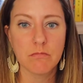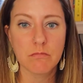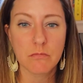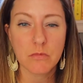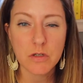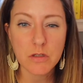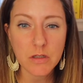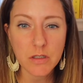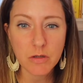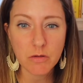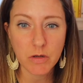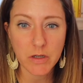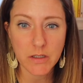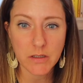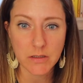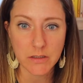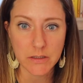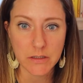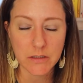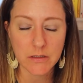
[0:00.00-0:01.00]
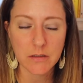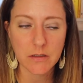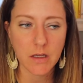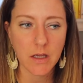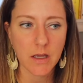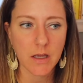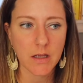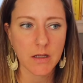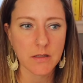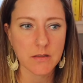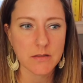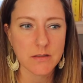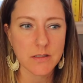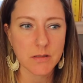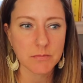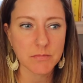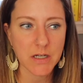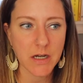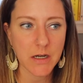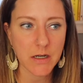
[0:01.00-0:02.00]
really quickly and
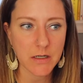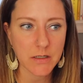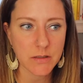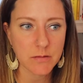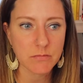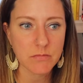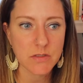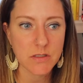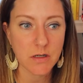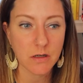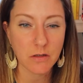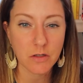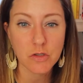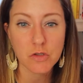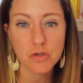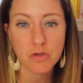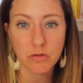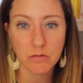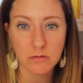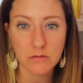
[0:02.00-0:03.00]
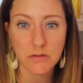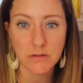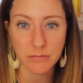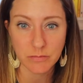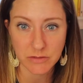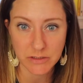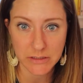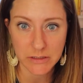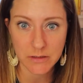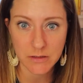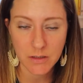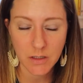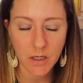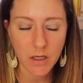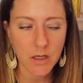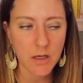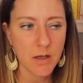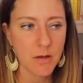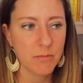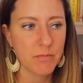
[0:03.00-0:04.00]
sometimes uncontrollably,
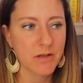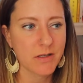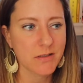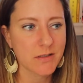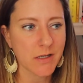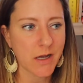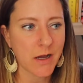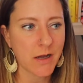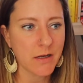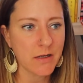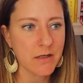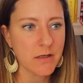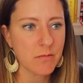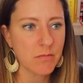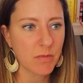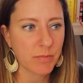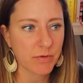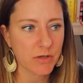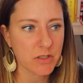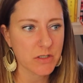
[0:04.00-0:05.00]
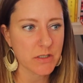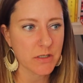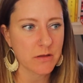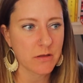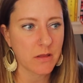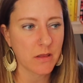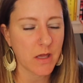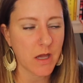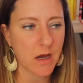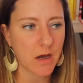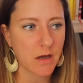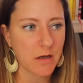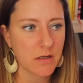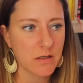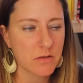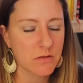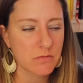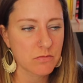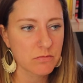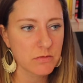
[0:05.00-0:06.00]
because I am a person that
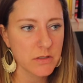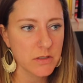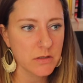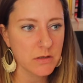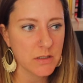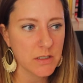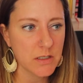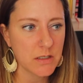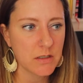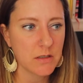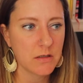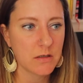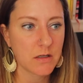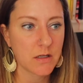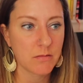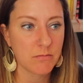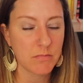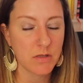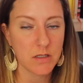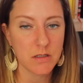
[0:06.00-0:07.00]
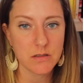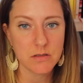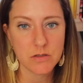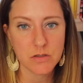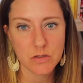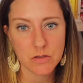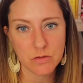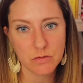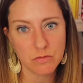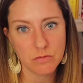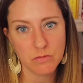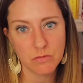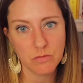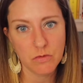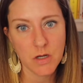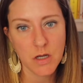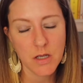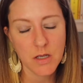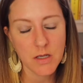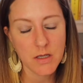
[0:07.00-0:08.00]
is really committed
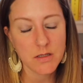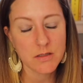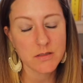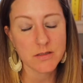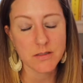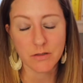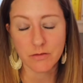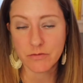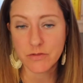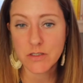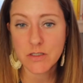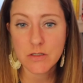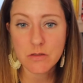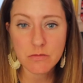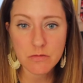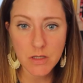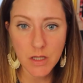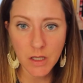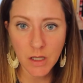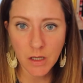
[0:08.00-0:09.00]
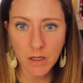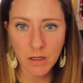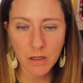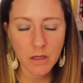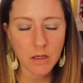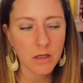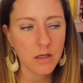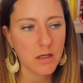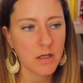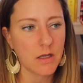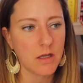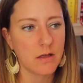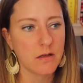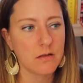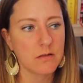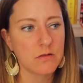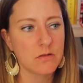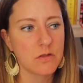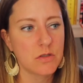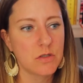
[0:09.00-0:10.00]
to self-soothing
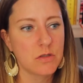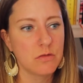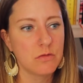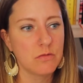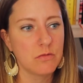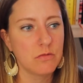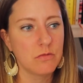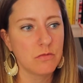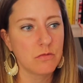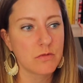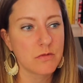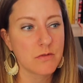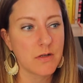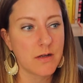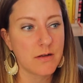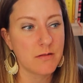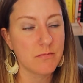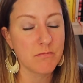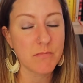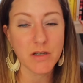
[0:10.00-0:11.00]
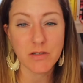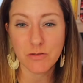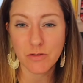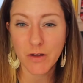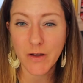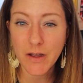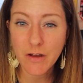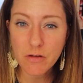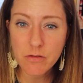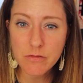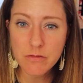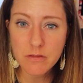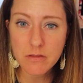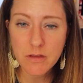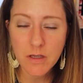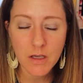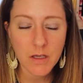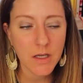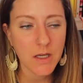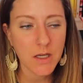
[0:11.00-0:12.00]
and to mental
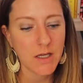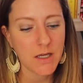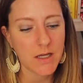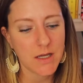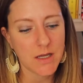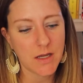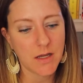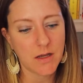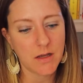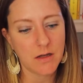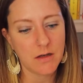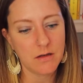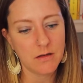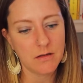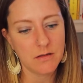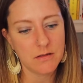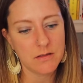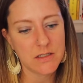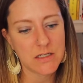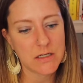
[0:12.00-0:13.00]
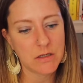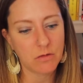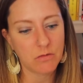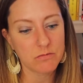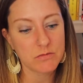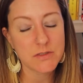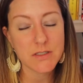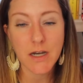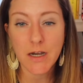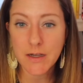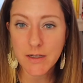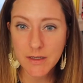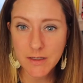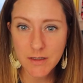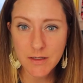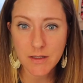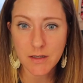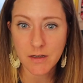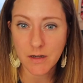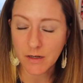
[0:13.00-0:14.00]
health and
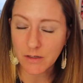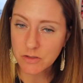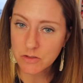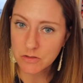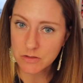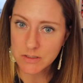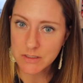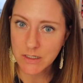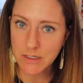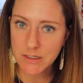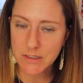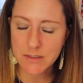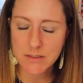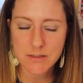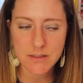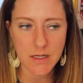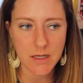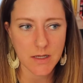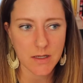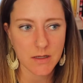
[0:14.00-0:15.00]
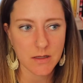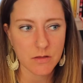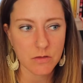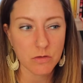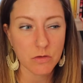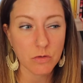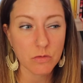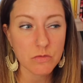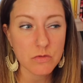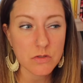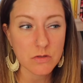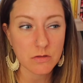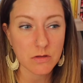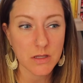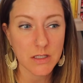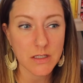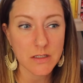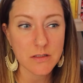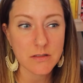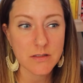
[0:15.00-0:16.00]
diet and exercise, and those are
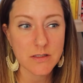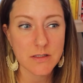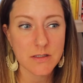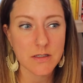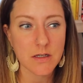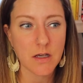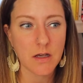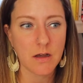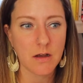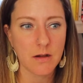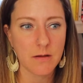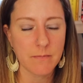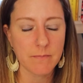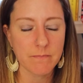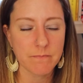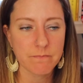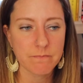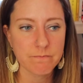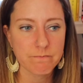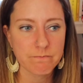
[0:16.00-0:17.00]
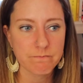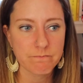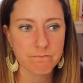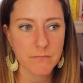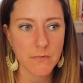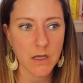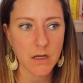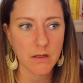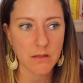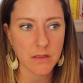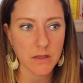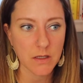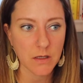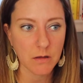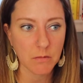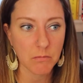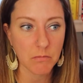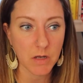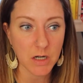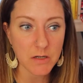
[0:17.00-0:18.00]
things I
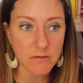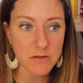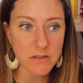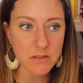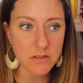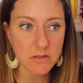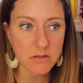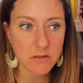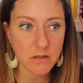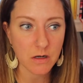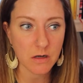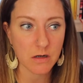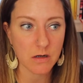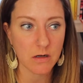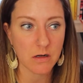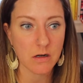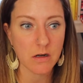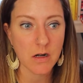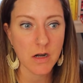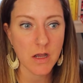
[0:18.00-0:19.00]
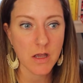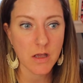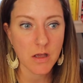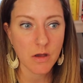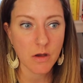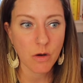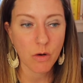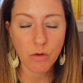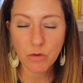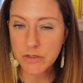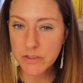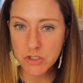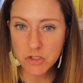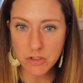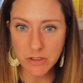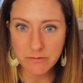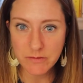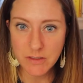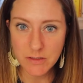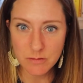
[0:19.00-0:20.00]
think many of us are always
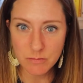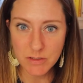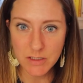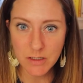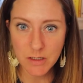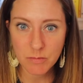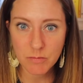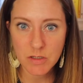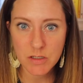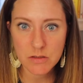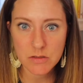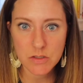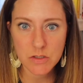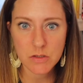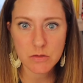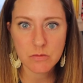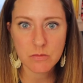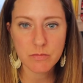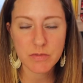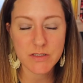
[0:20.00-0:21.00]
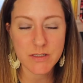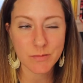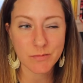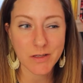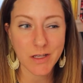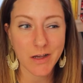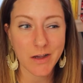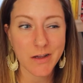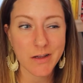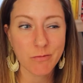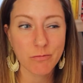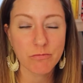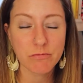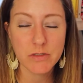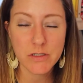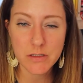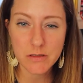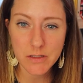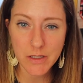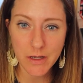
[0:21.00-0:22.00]
striving to be committed to, but something I
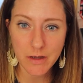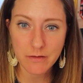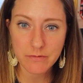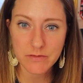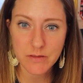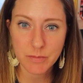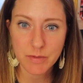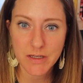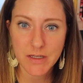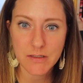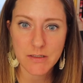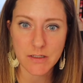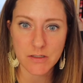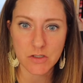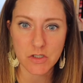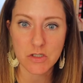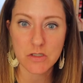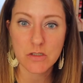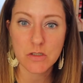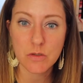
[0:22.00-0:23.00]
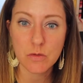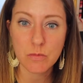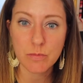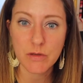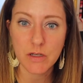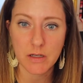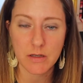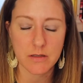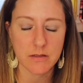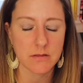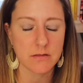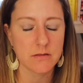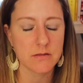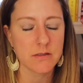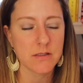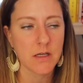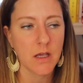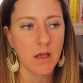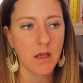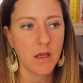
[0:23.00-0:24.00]
really have to pay attention to
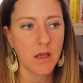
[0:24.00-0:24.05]
because